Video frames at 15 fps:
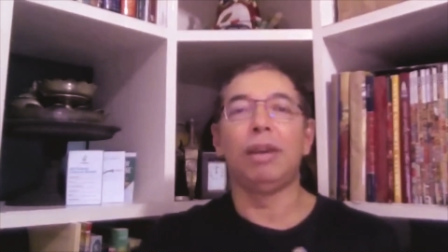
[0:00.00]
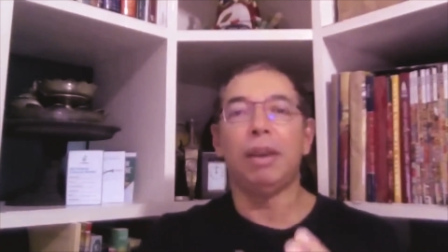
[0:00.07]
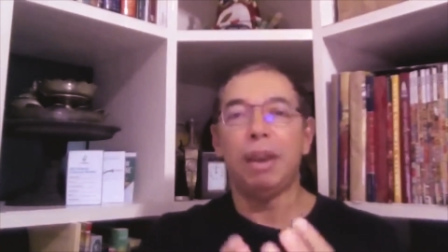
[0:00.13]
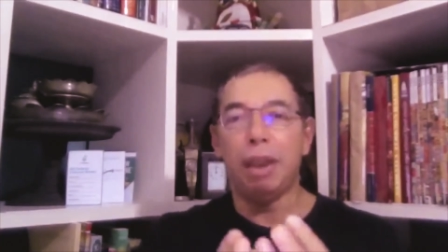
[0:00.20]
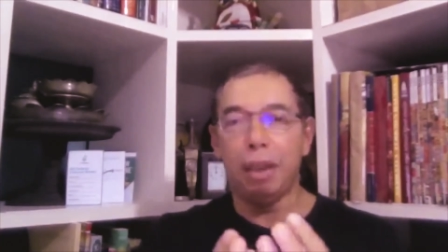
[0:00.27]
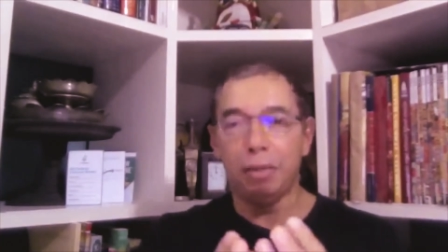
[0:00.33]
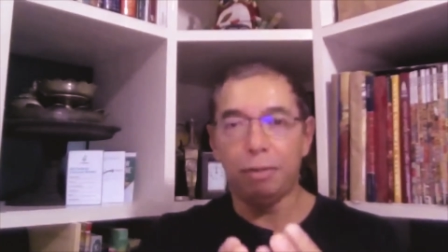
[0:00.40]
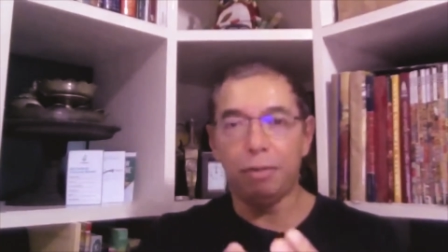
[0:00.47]

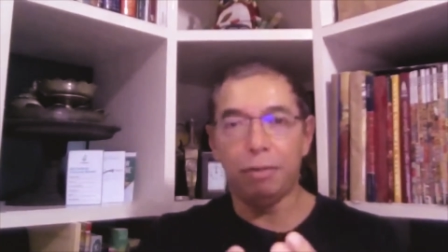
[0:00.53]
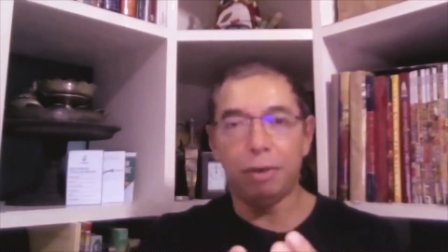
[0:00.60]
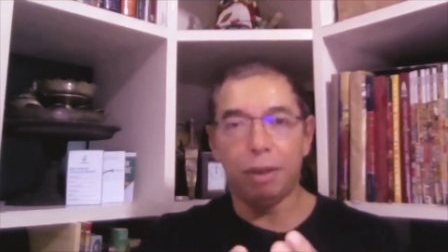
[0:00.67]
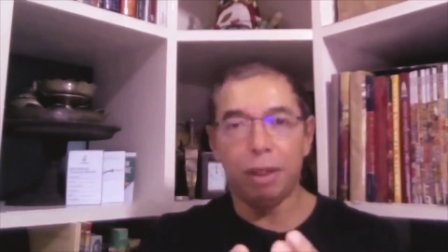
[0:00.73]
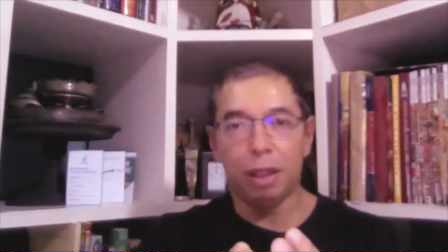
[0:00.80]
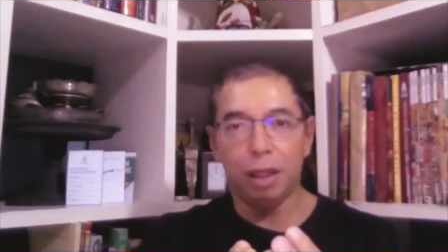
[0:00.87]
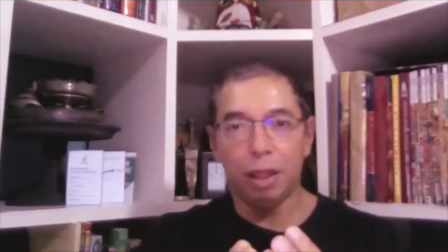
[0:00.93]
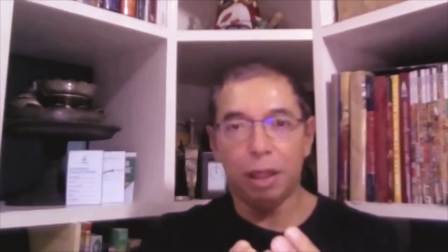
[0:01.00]
have
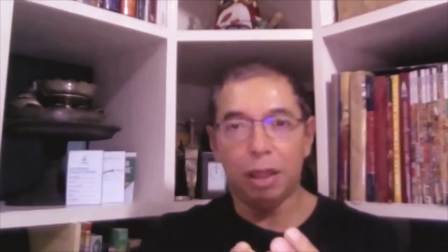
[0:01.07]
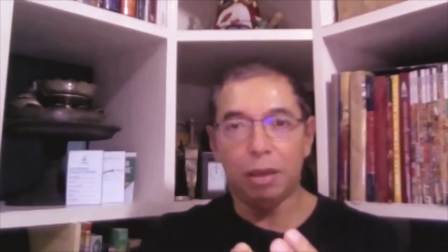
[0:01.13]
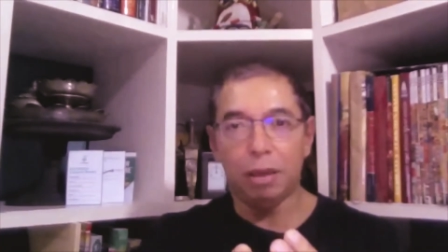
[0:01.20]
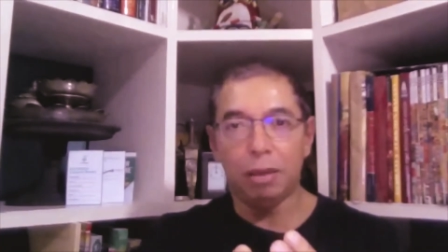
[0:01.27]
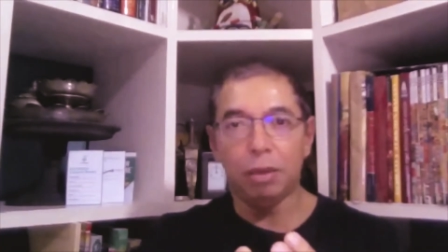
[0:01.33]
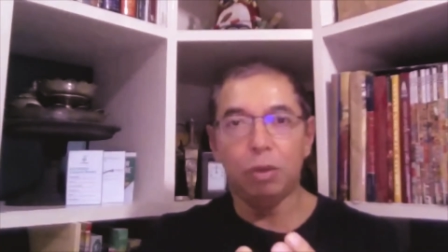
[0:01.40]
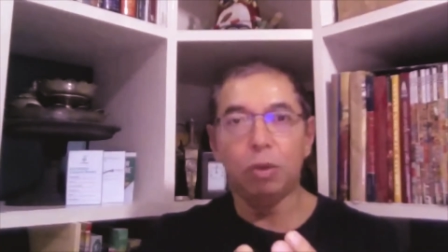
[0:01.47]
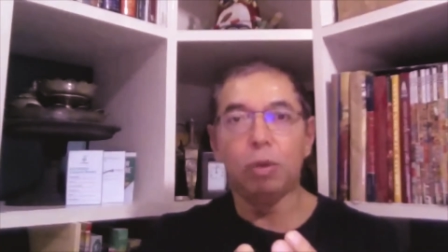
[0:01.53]

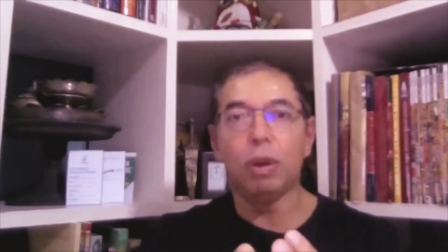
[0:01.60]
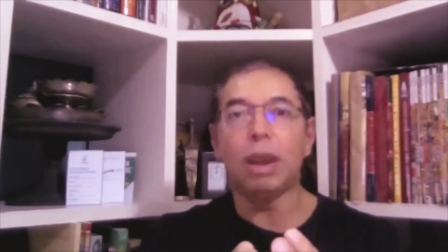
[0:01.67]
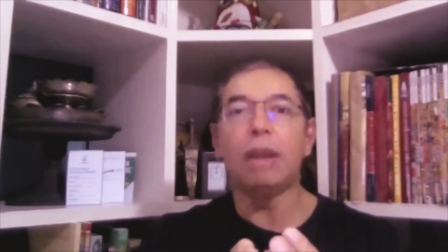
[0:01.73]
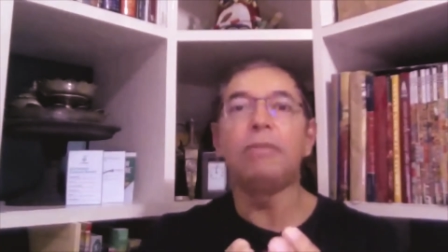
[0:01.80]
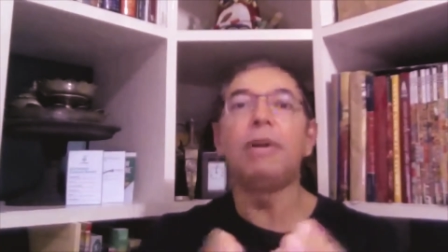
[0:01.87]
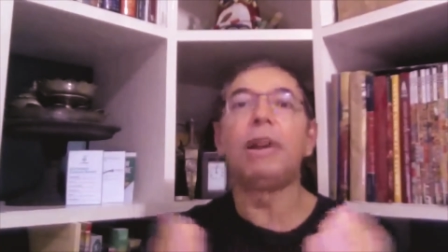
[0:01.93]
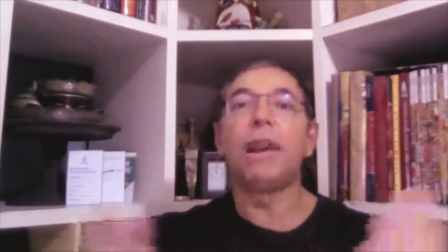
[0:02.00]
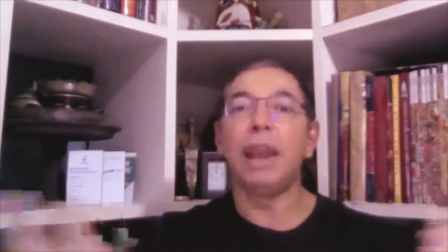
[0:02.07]
you
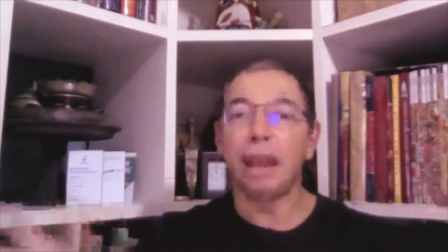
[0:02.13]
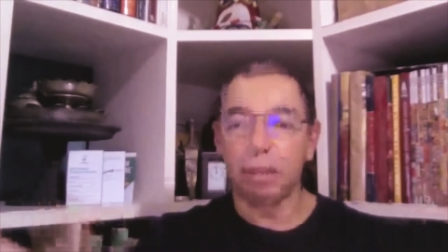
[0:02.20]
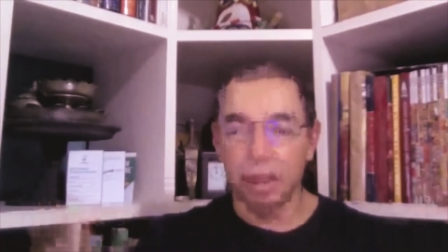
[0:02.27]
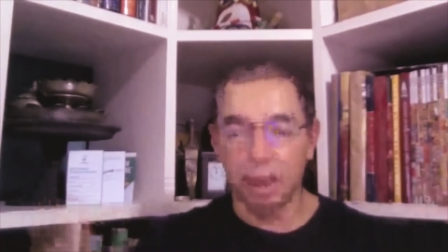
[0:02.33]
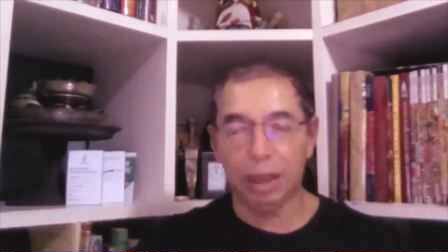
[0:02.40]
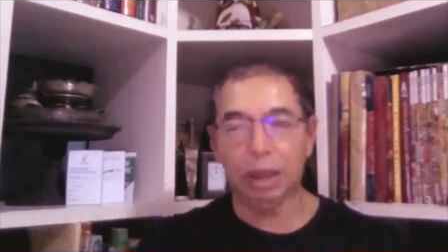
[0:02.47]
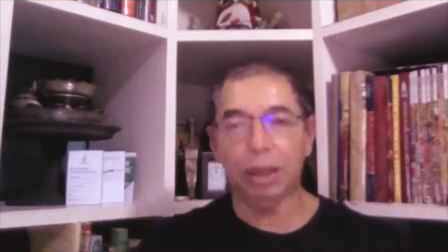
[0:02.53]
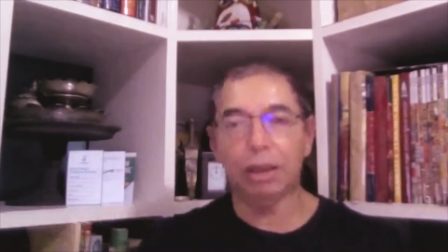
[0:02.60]
cover large
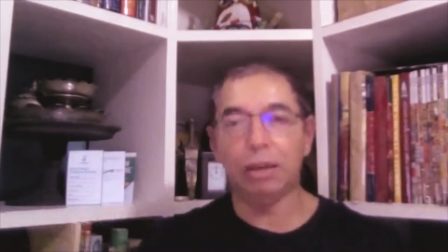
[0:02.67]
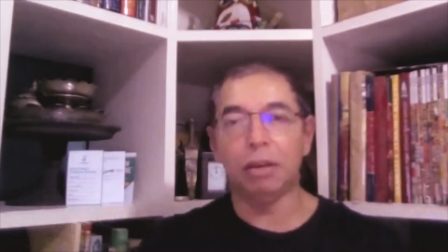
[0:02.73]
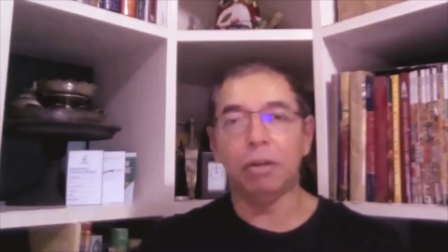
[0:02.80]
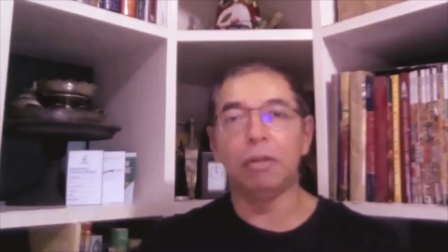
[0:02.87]
area